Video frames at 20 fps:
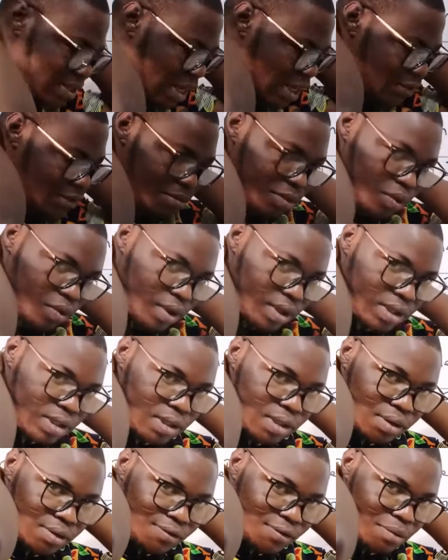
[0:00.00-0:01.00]
starts from the what?
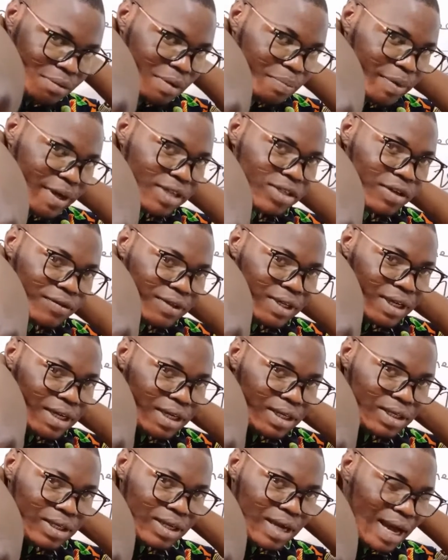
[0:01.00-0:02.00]
From the base of the
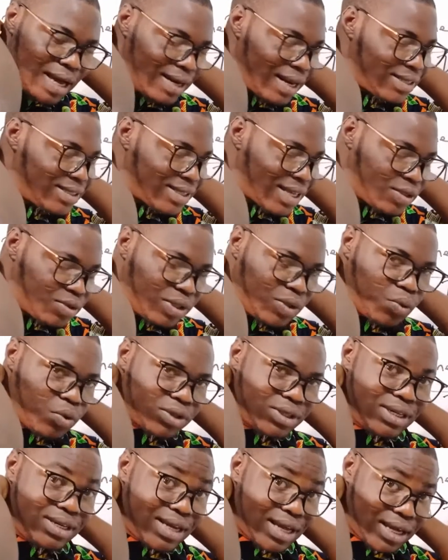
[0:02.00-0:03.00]
head, and that starts with the
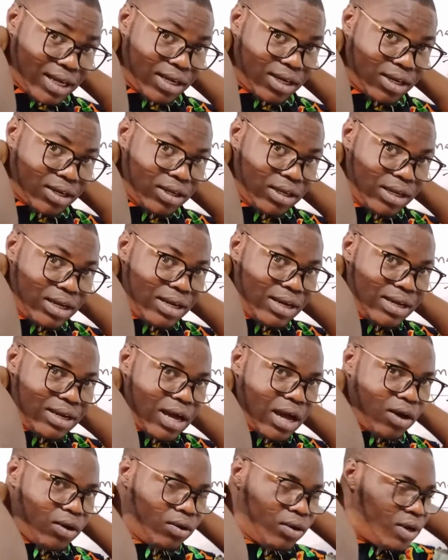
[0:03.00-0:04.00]
what? Neck.
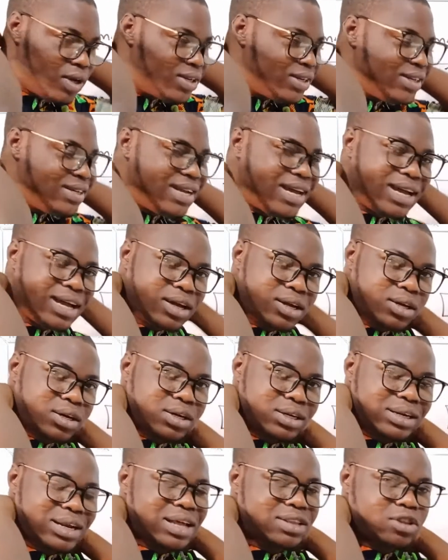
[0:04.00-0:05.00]
Now, the
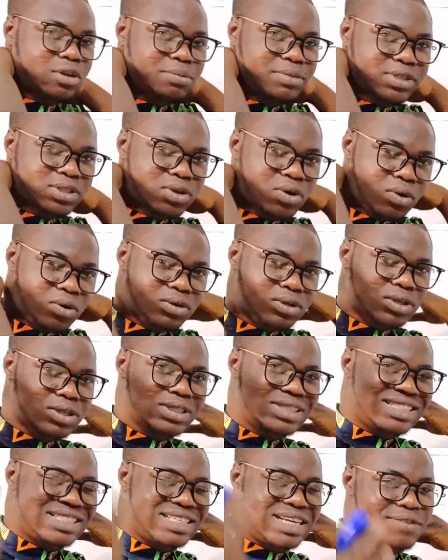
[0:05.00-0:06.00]
neck in anatomy is
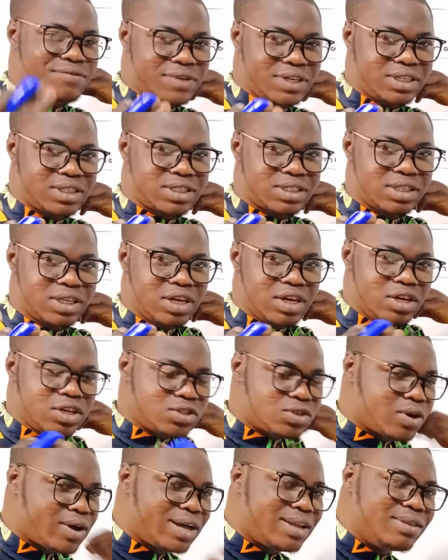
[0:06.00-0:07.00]
called cervix.
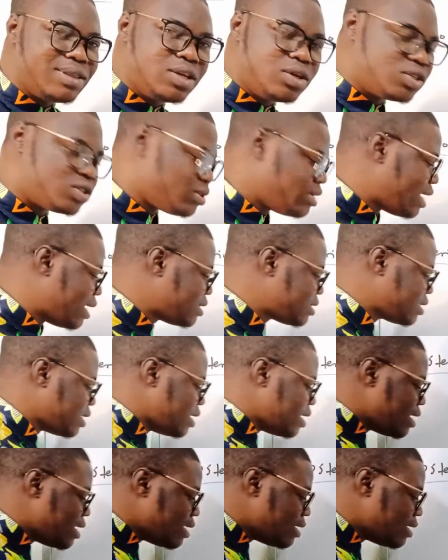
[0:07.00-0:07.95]
So, and due to that,